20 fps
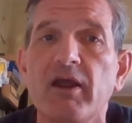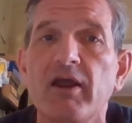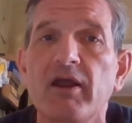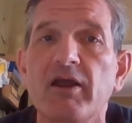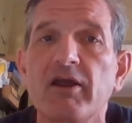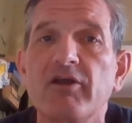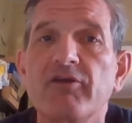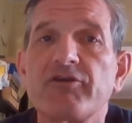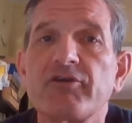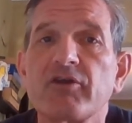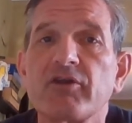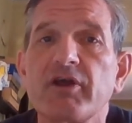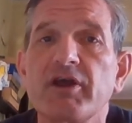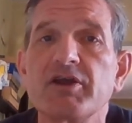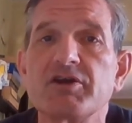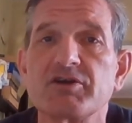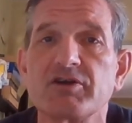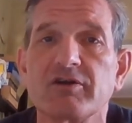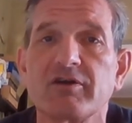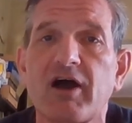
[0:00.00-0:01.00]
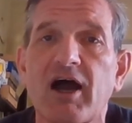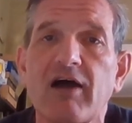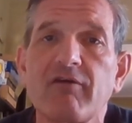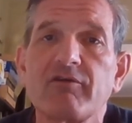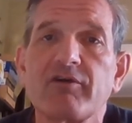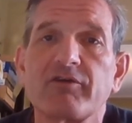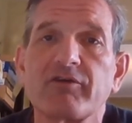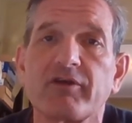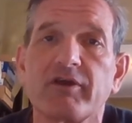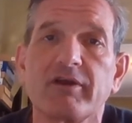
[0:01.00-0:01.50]
Insulation.
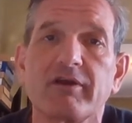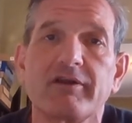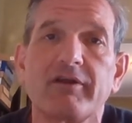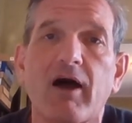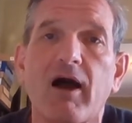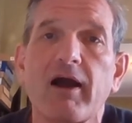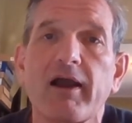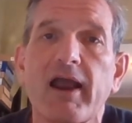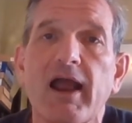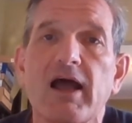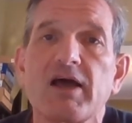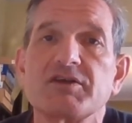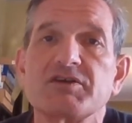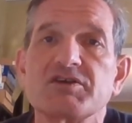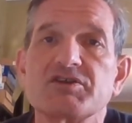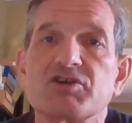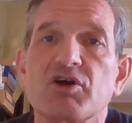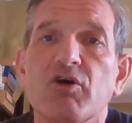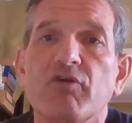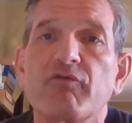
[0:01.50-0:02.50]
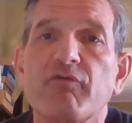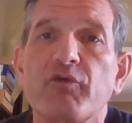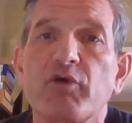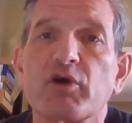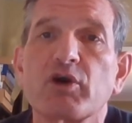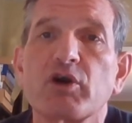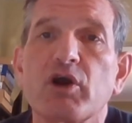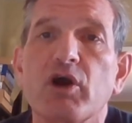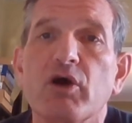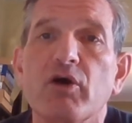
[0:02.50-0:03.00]
Obviously, a dog has its own fur
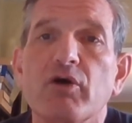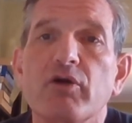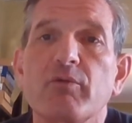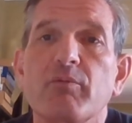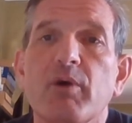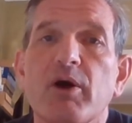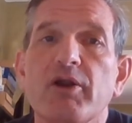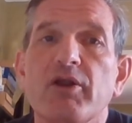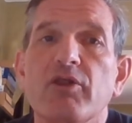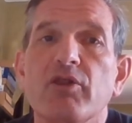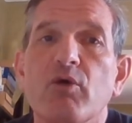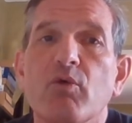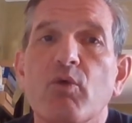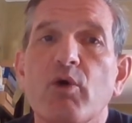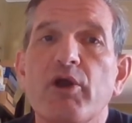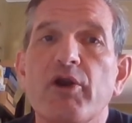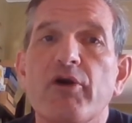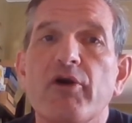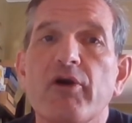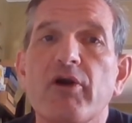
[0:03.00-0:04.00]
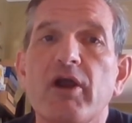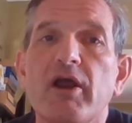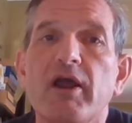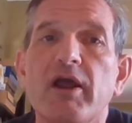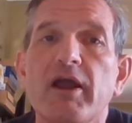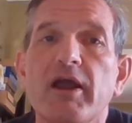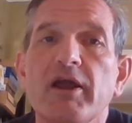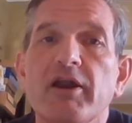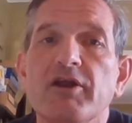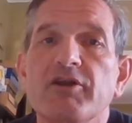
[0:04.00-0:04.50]
coat, but in the winter,
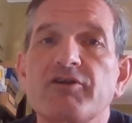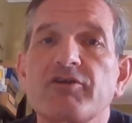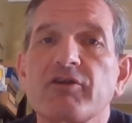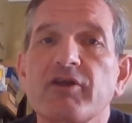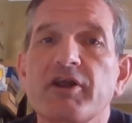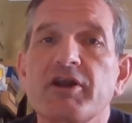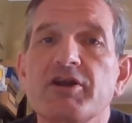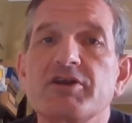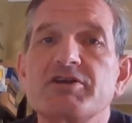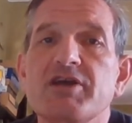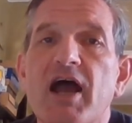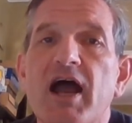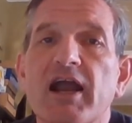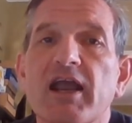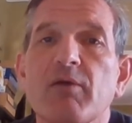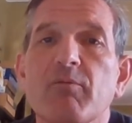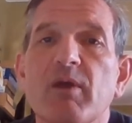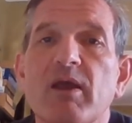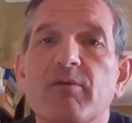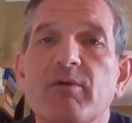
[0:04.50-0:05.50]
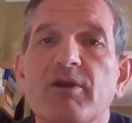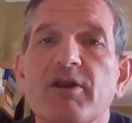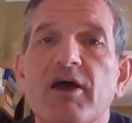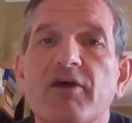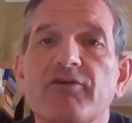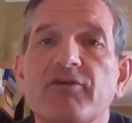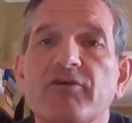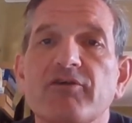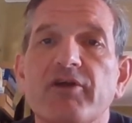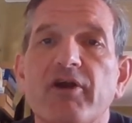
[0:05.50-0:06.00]
an insulated jacket may be
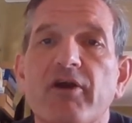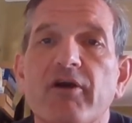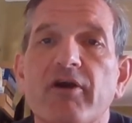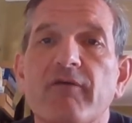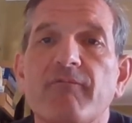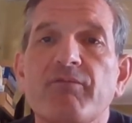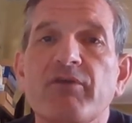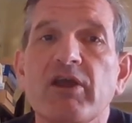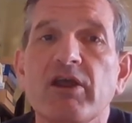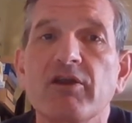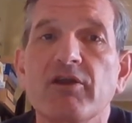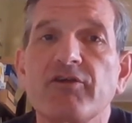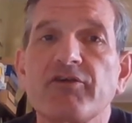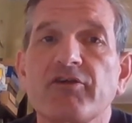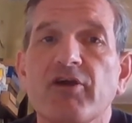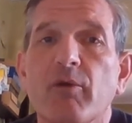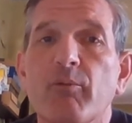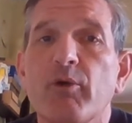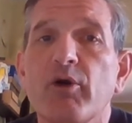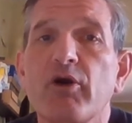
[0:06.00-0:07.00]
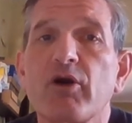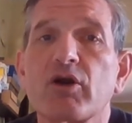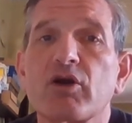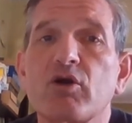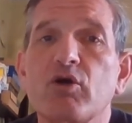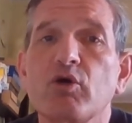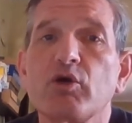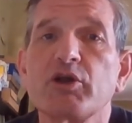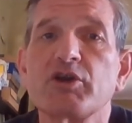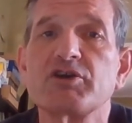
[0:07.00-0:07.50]
necessary. In the summer, a
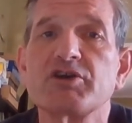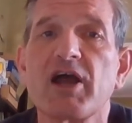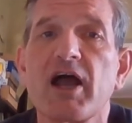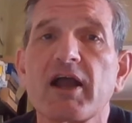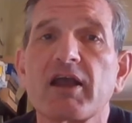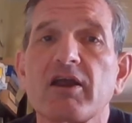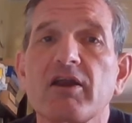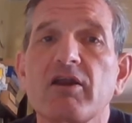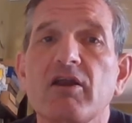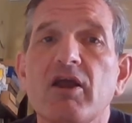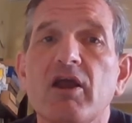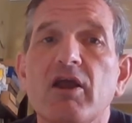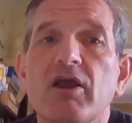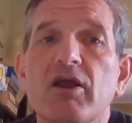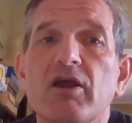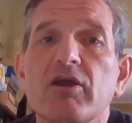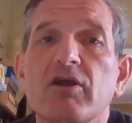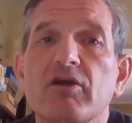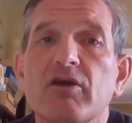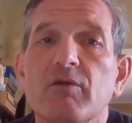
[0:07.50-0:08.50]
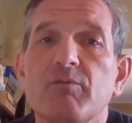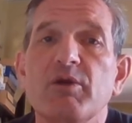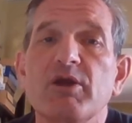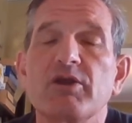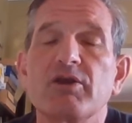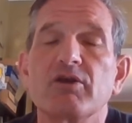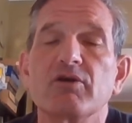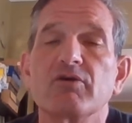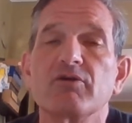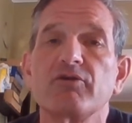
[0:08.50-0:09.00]
cooling jacket could be
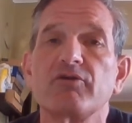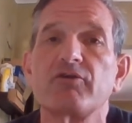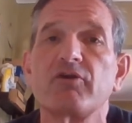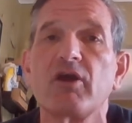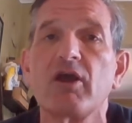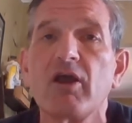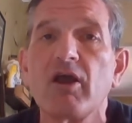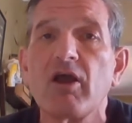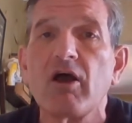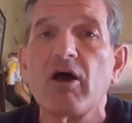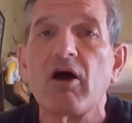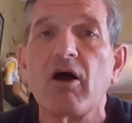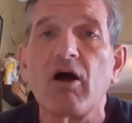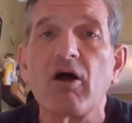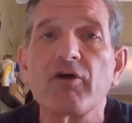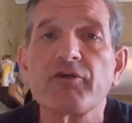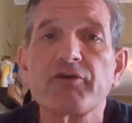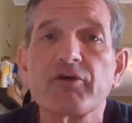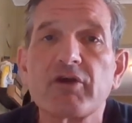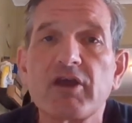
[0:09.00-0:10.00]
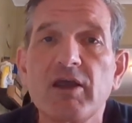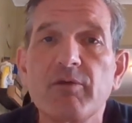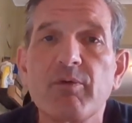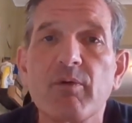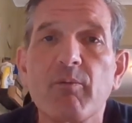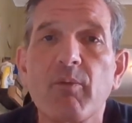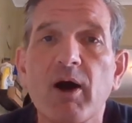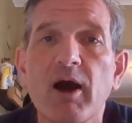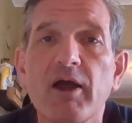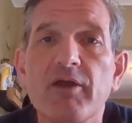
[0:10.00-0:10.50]
used. Also keep in
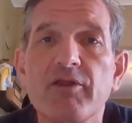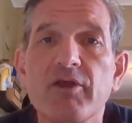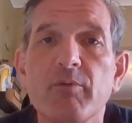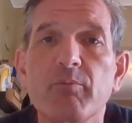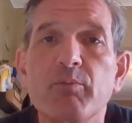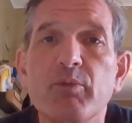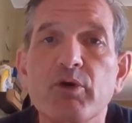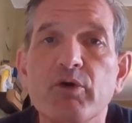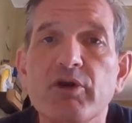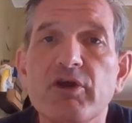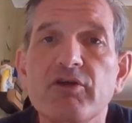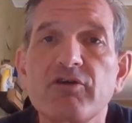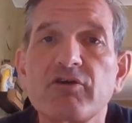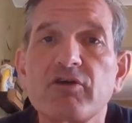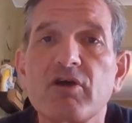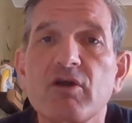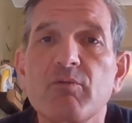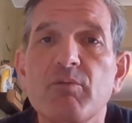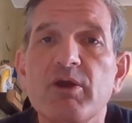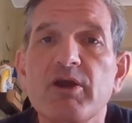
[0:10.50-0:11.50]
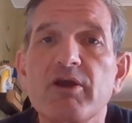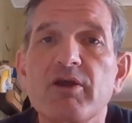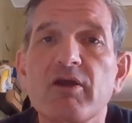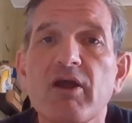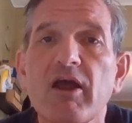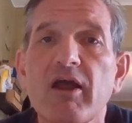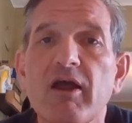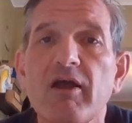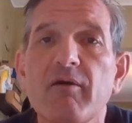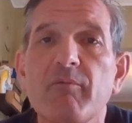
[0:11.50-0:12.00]
mind that booties could
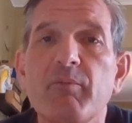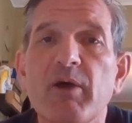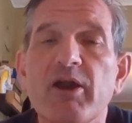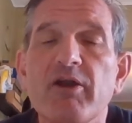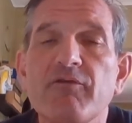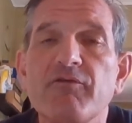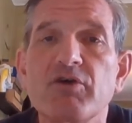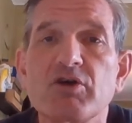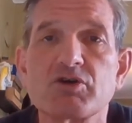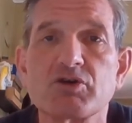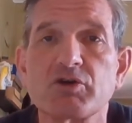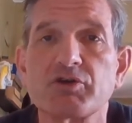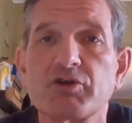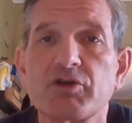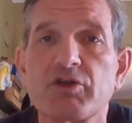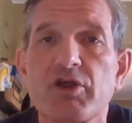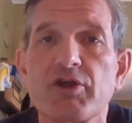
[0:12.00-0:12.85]
be beneficial to the